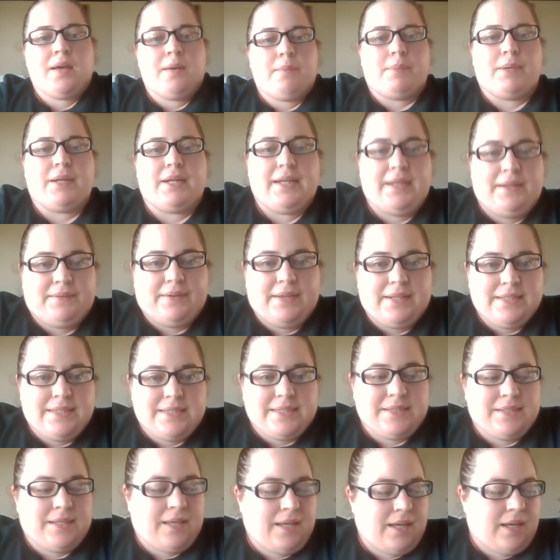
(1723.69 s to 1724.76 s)
But anyways,
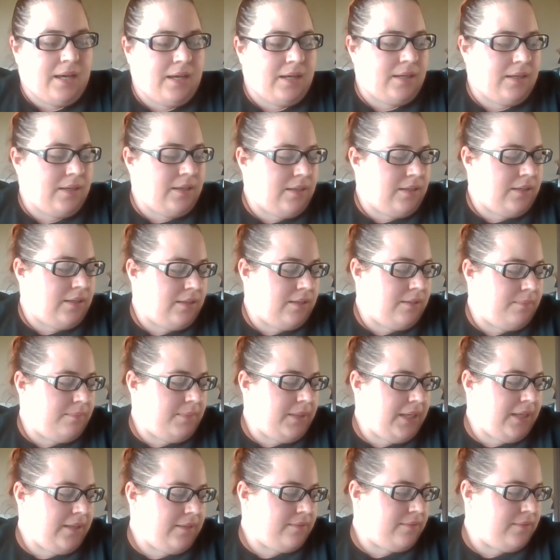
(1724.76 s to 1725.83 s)

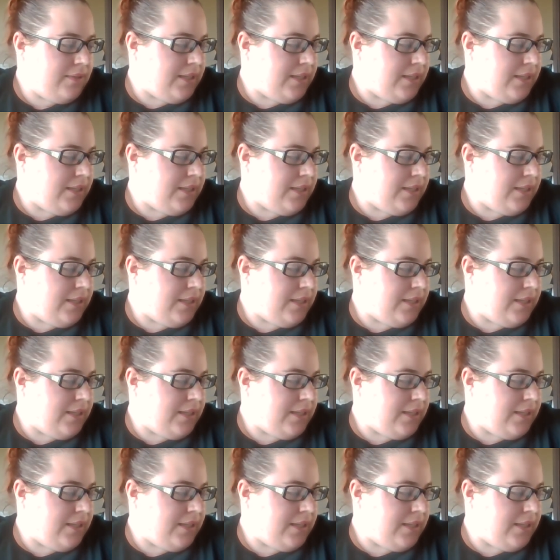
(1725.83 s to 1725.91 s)
yeah,